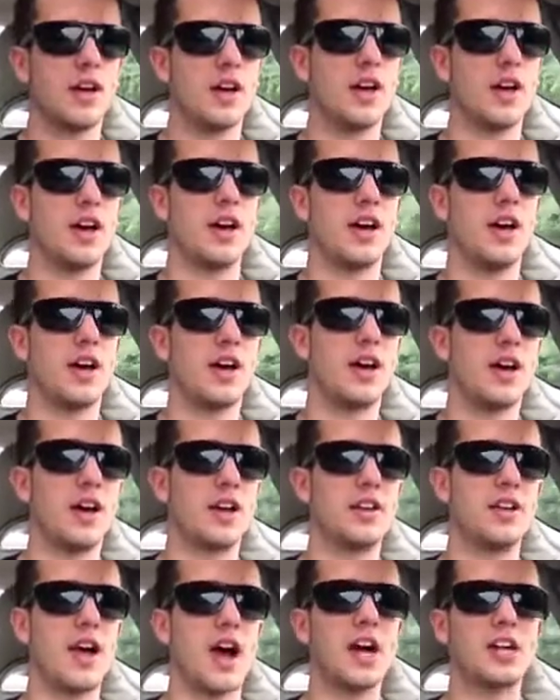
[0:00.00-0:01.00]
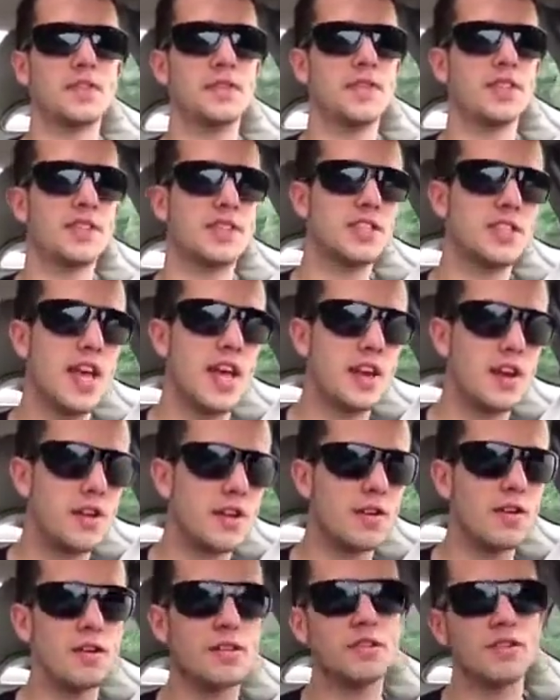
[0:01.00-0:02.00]
Knoxville
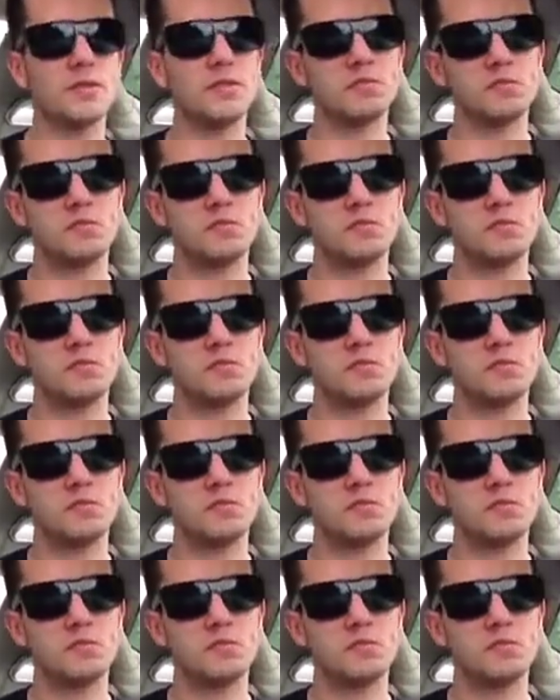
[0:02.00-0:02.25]
Center.